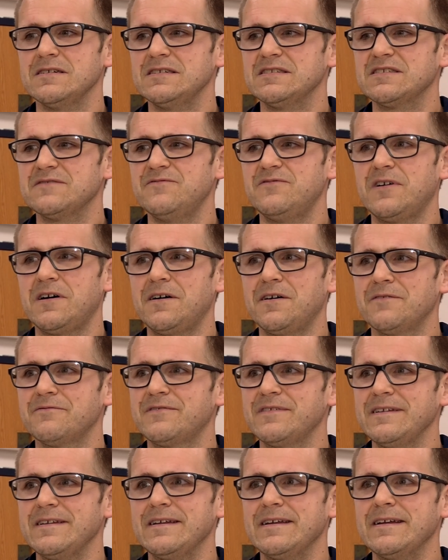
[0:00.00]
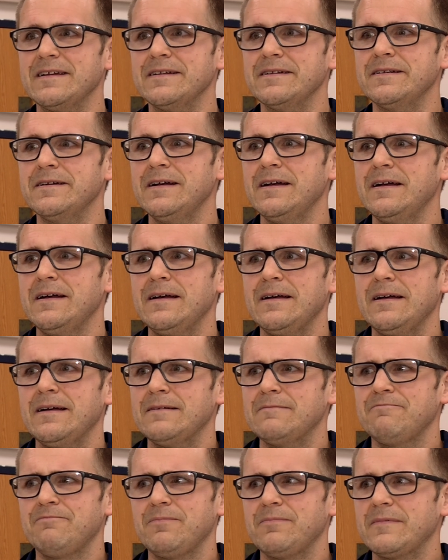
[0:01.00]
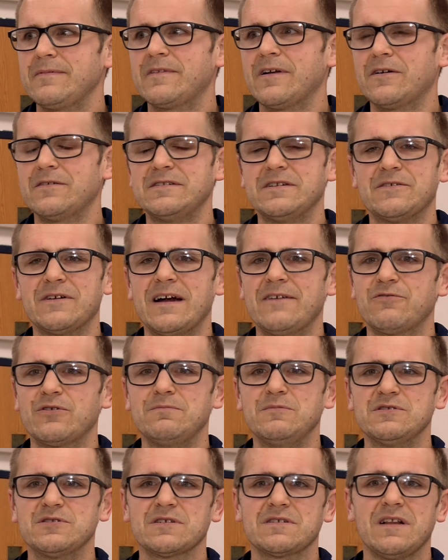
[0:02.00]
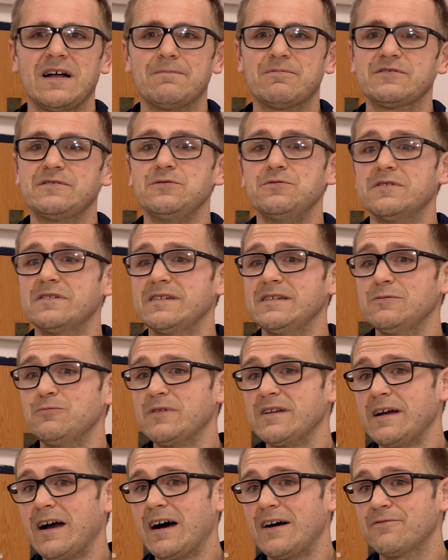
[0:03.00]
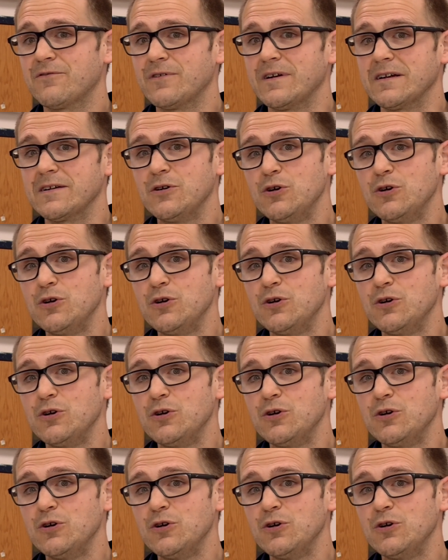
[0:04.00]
is involved in darn near every musical opportunity we offer at